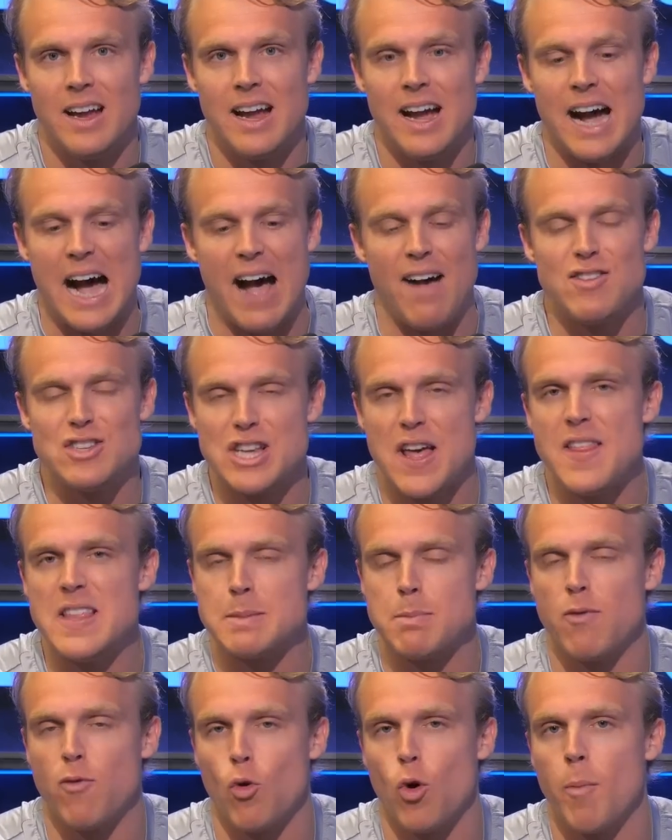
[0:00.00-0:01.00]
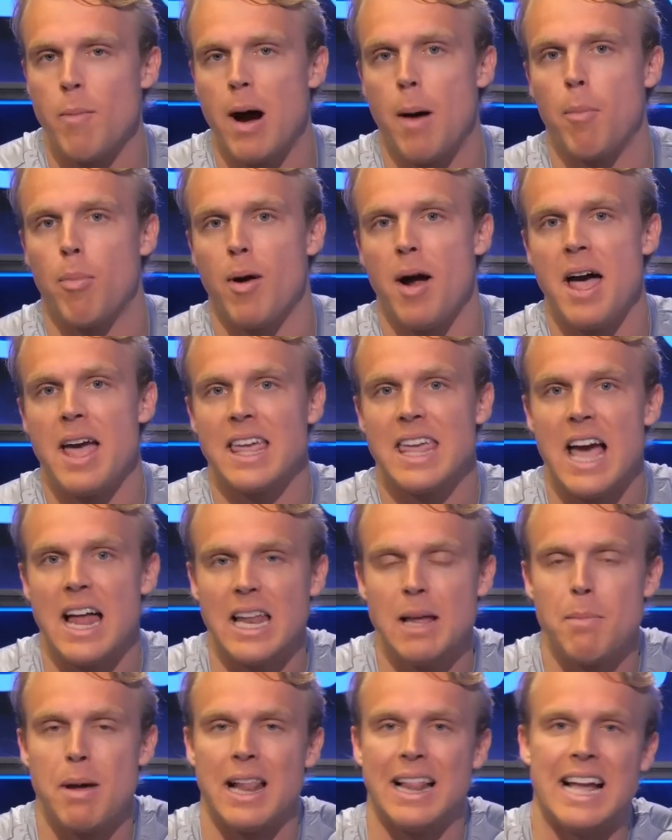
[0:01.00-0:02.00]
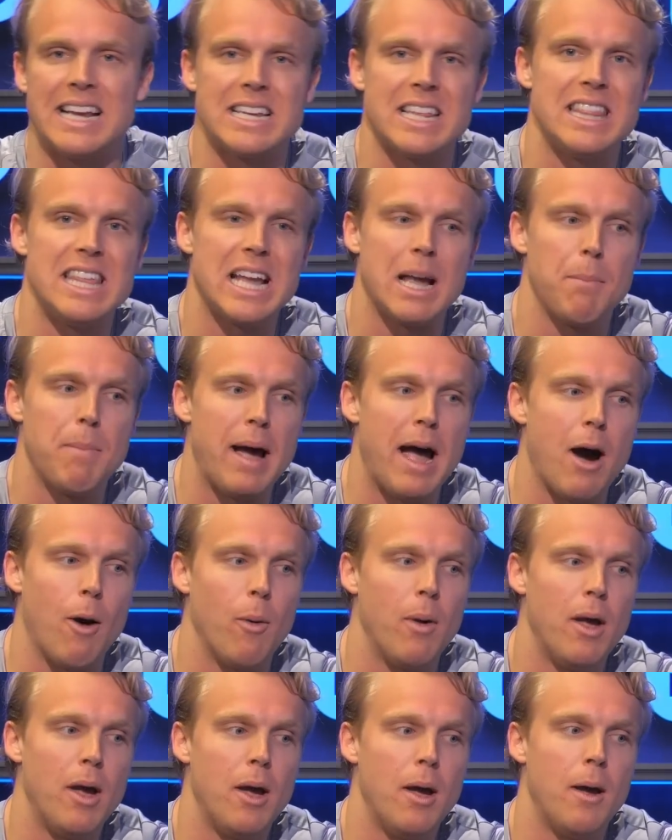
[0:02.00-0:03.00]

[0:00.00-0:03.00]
I've said this before about Brian Kelly, but I like to think about